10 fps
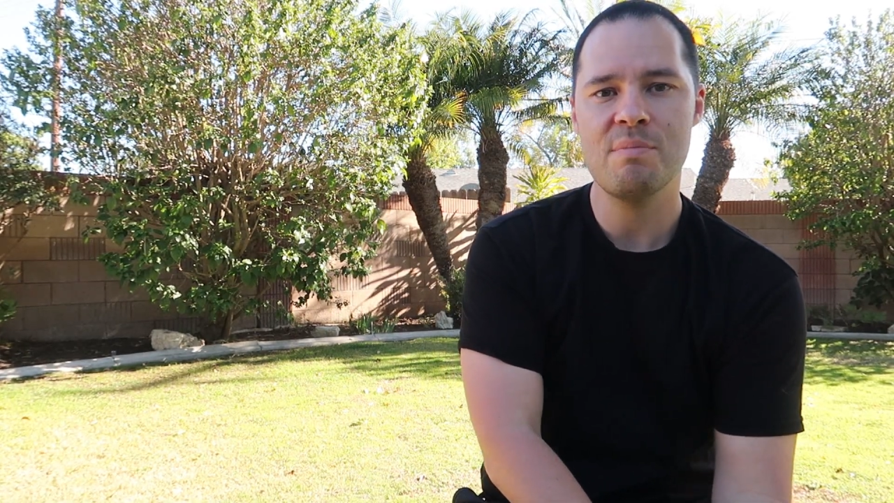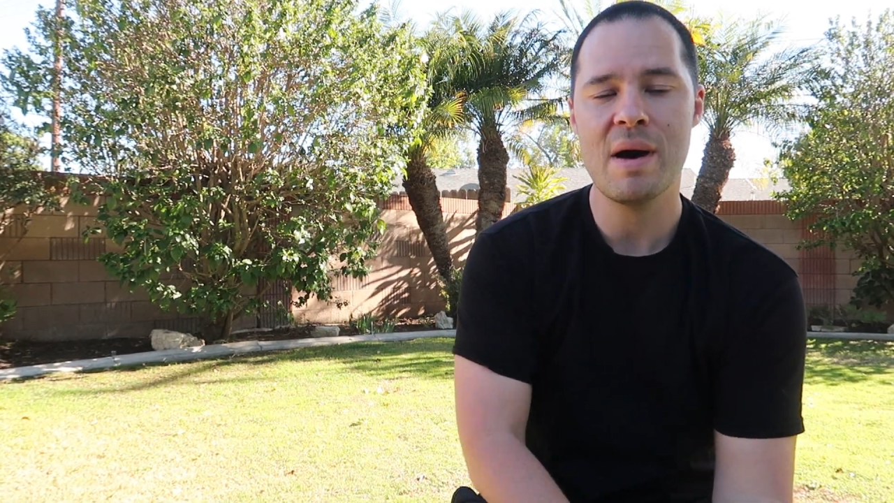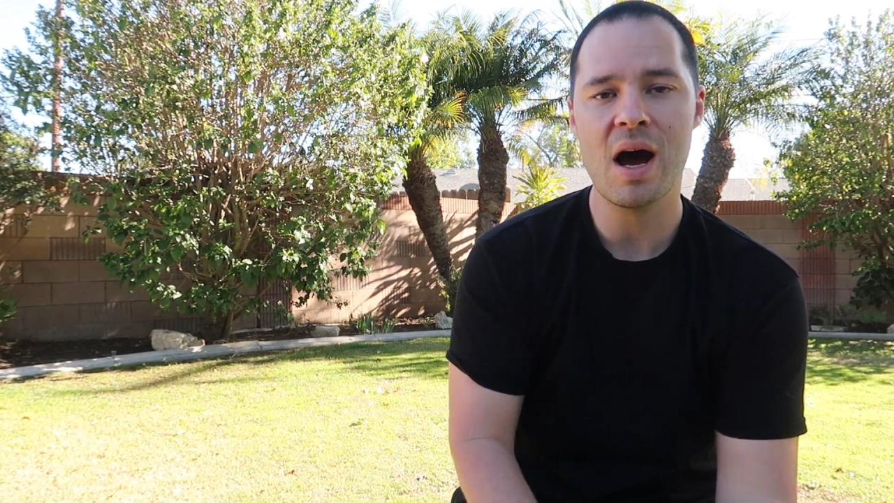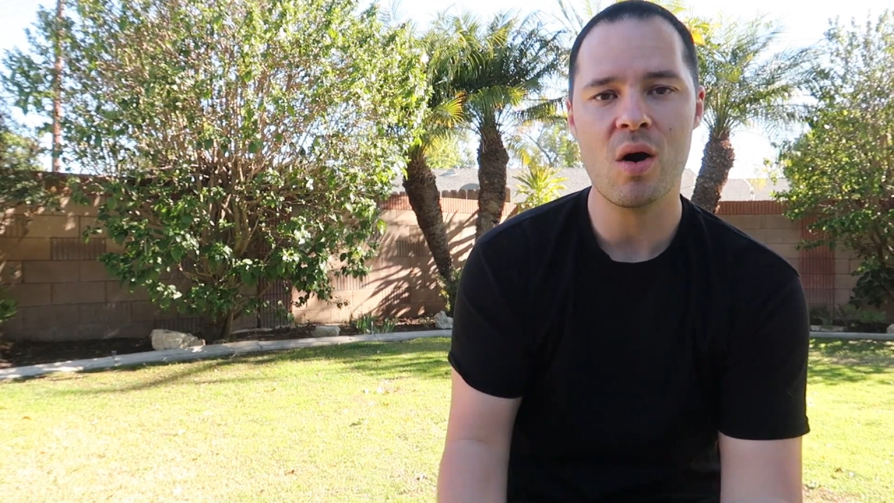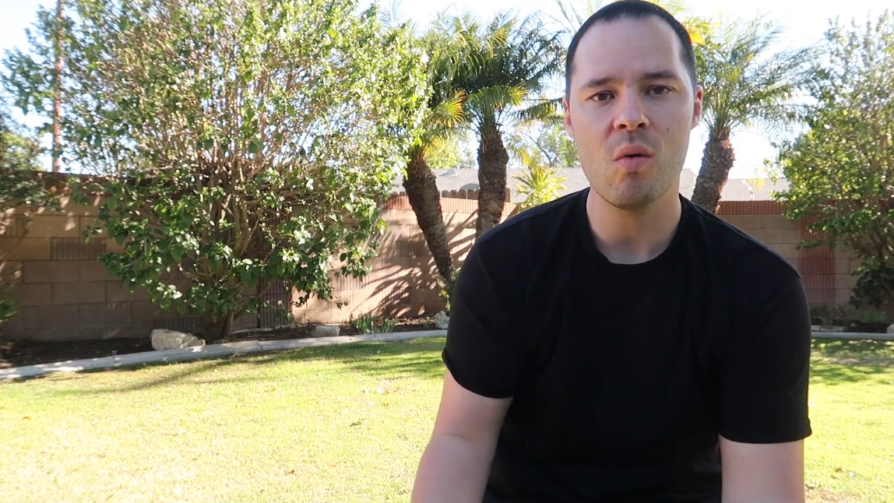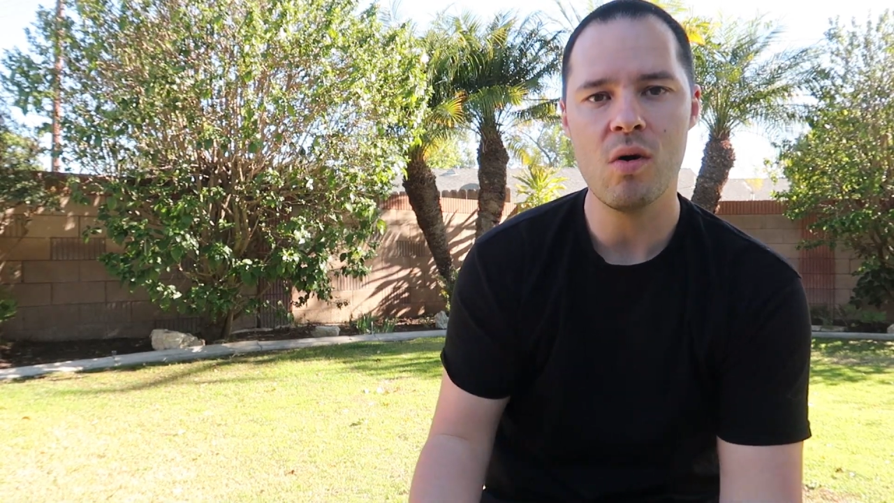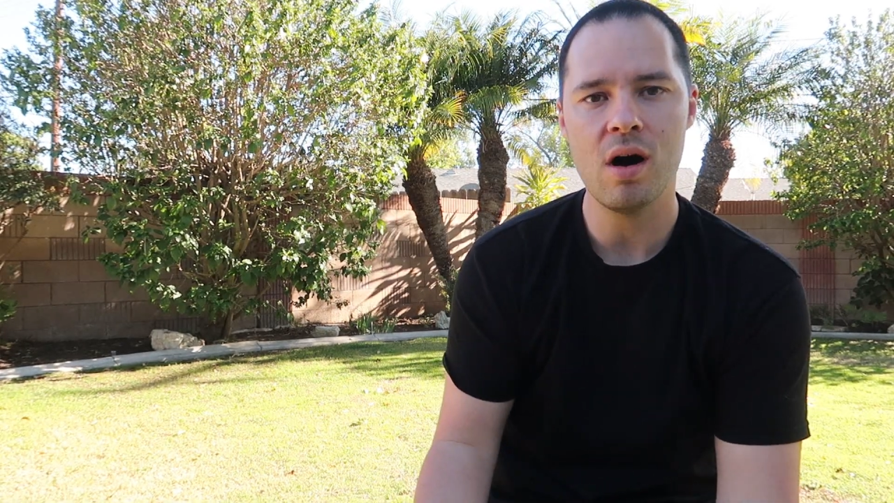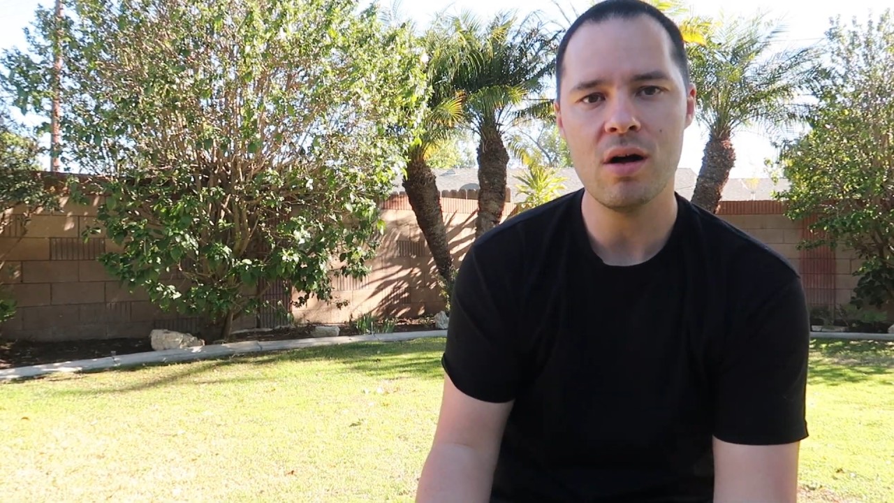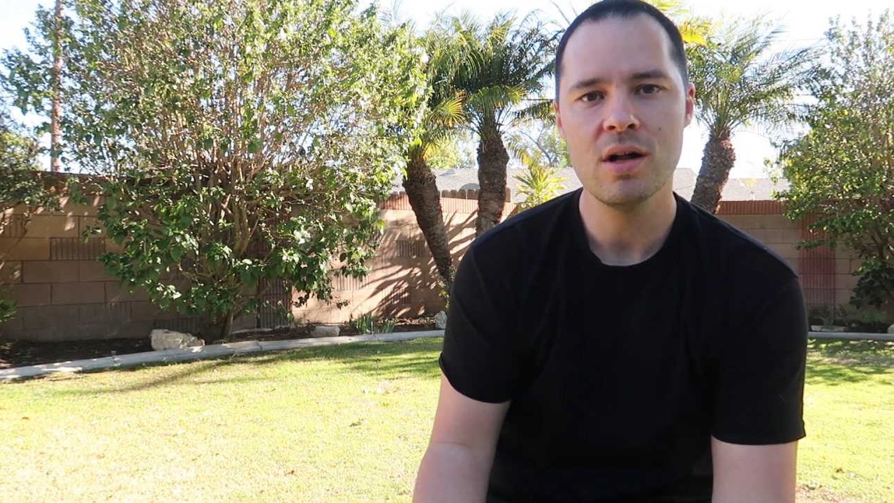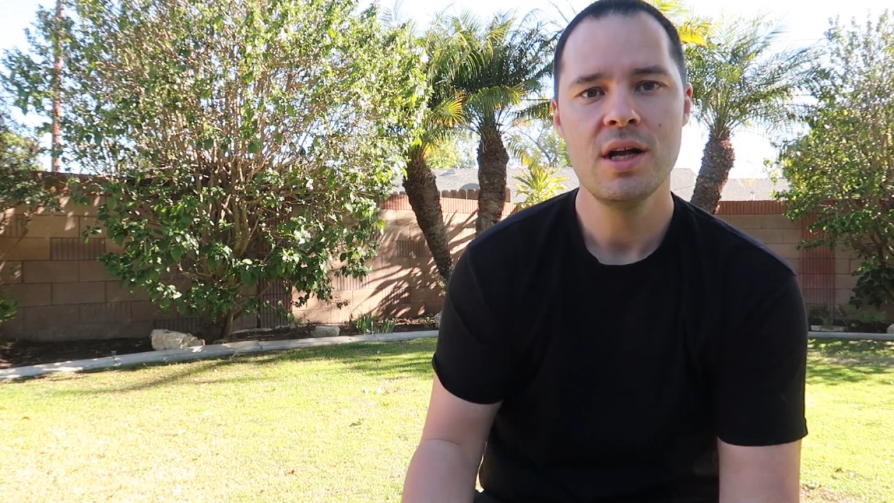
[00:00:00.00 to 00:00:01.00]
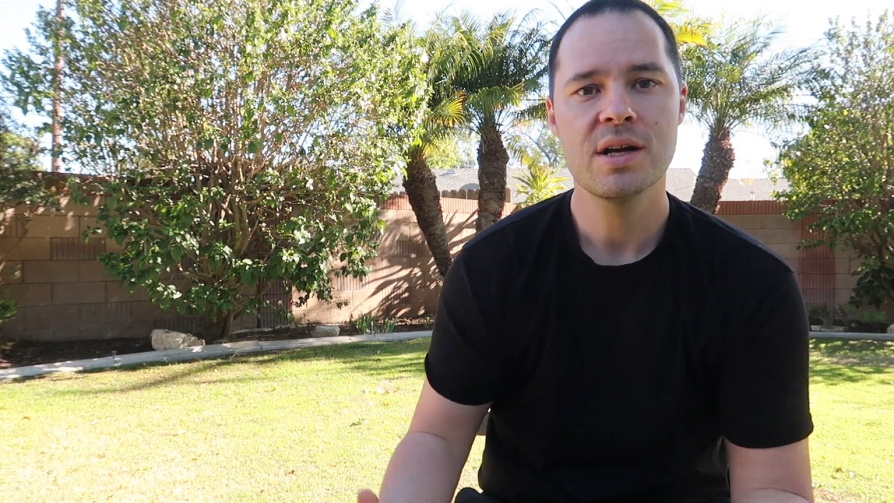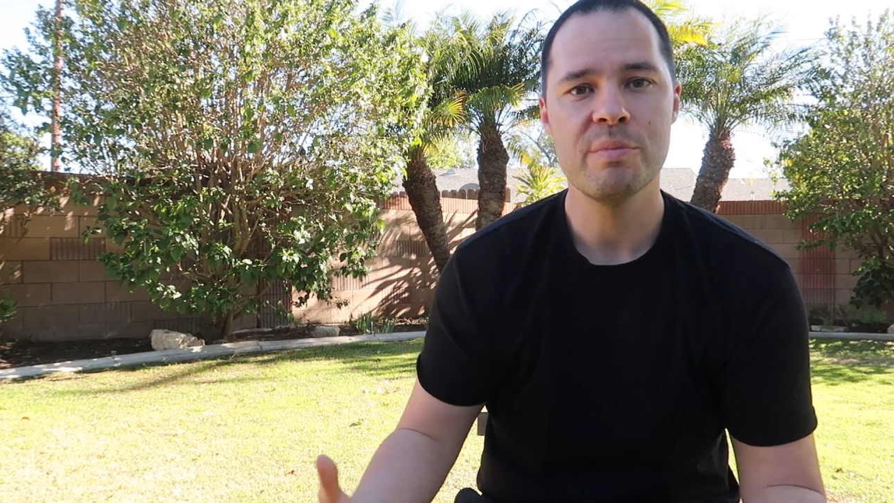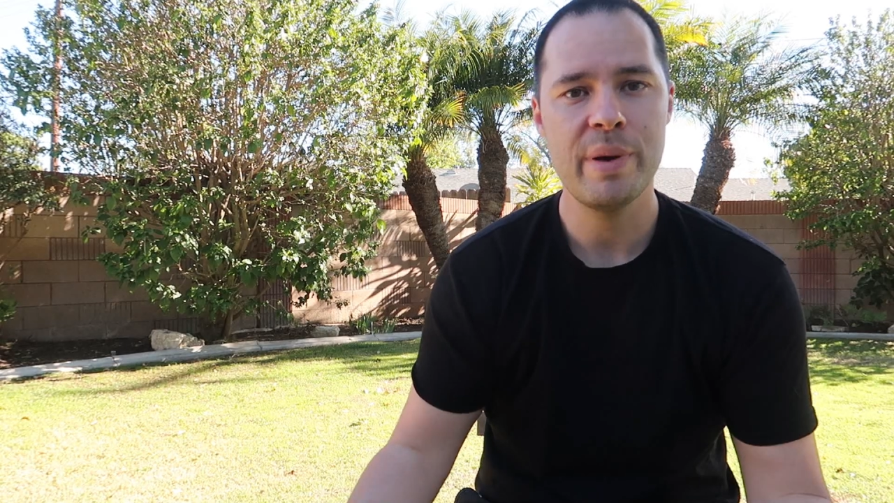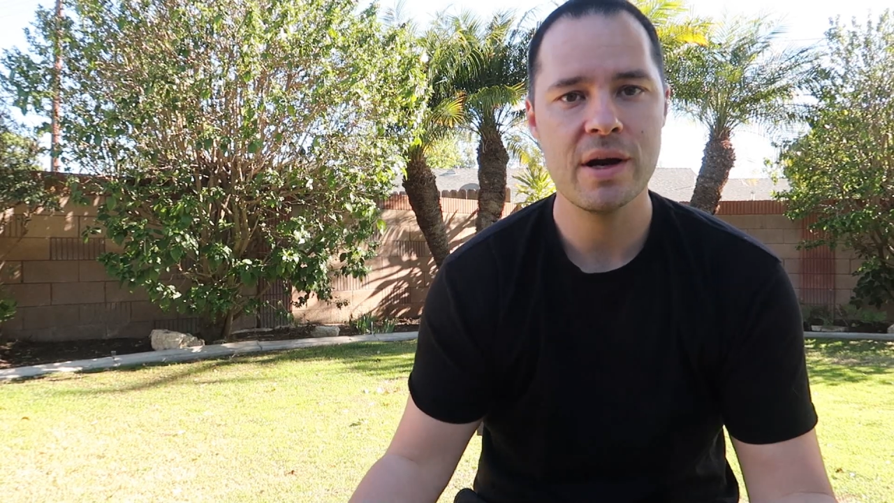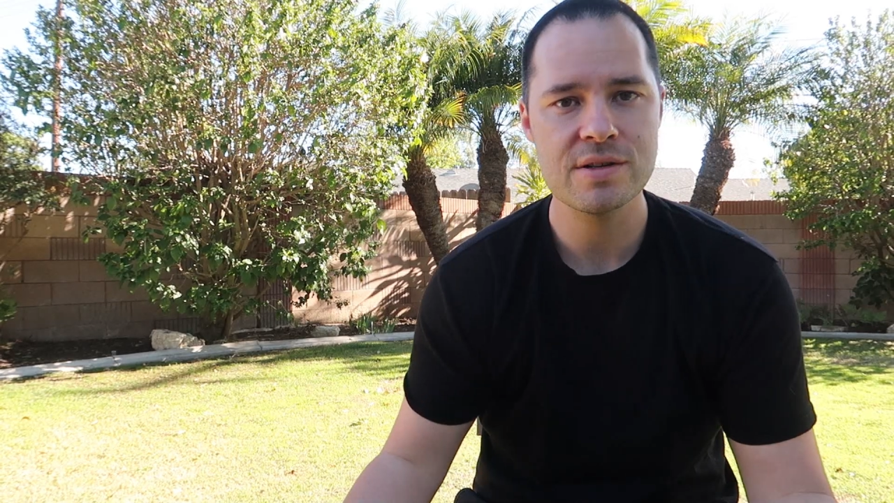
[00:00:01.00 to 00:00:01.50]
Powerwall
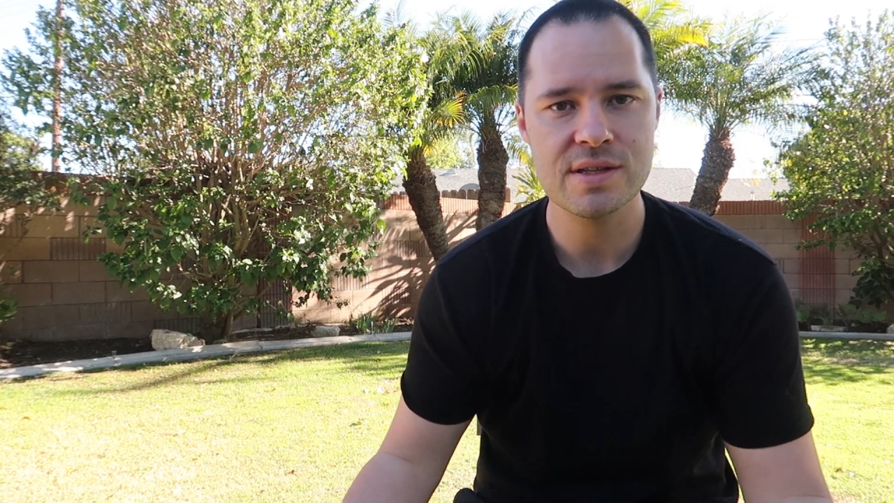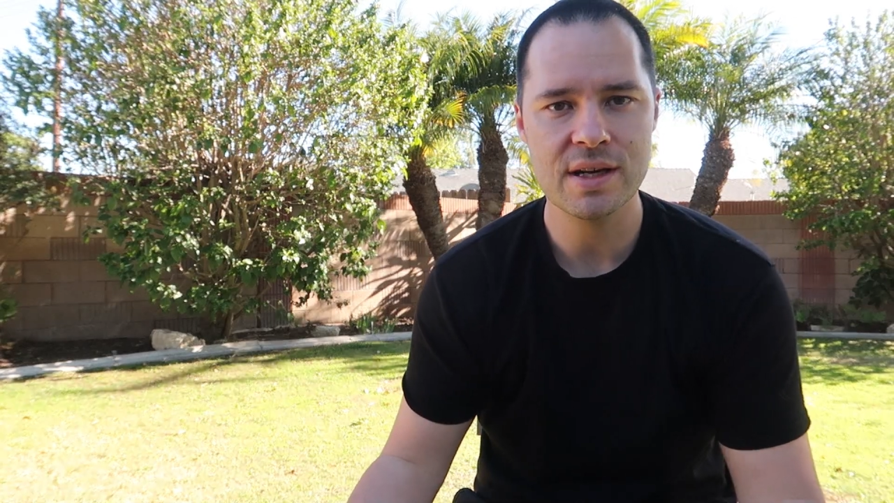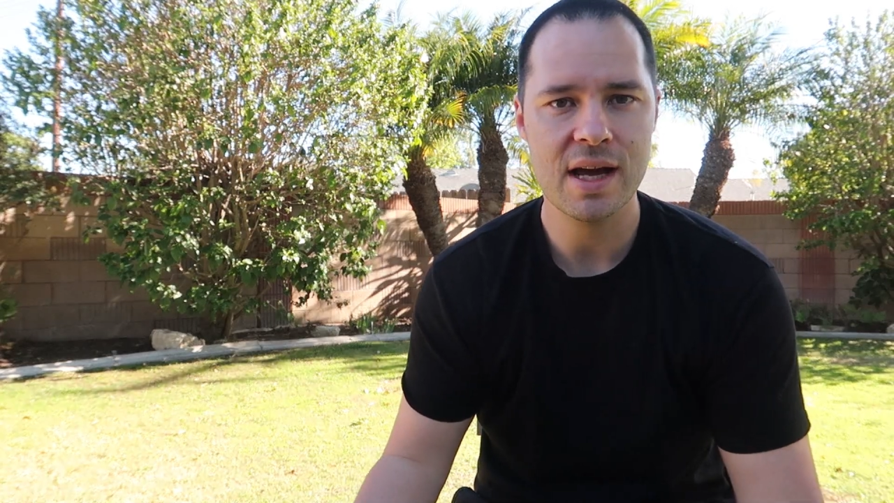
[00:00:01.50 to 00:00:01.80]
comparison,